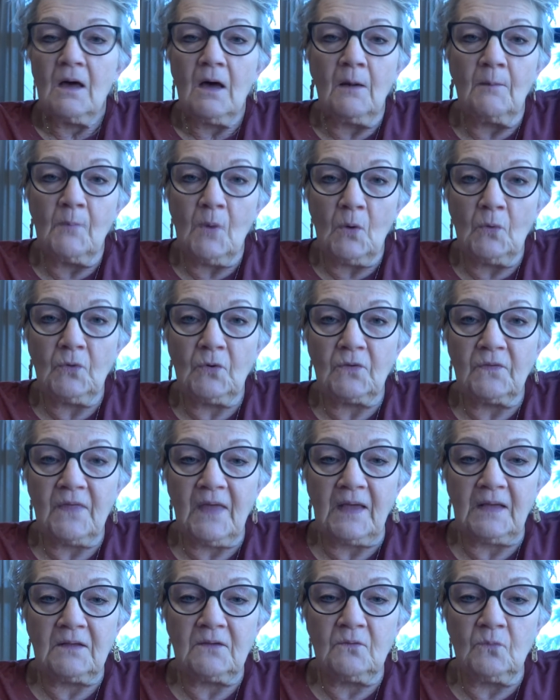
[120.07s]
a motor
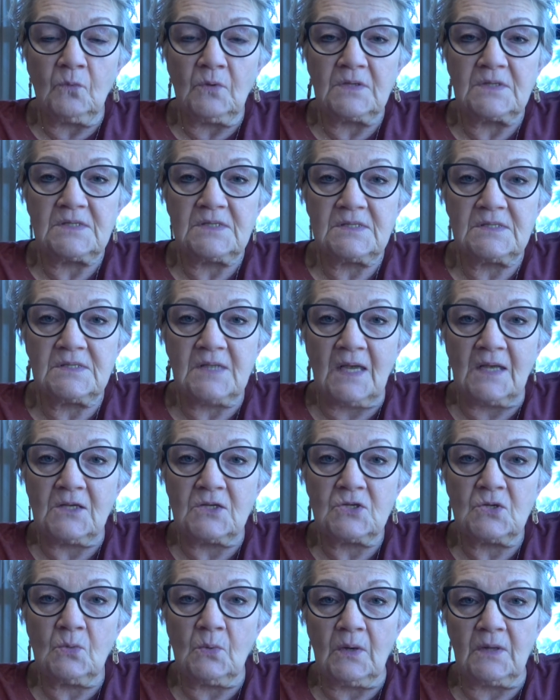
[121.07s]
that was
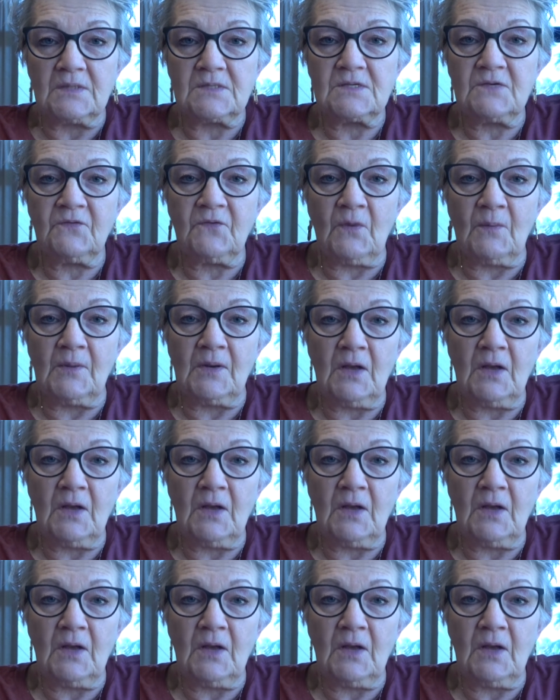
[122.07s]
sent to us from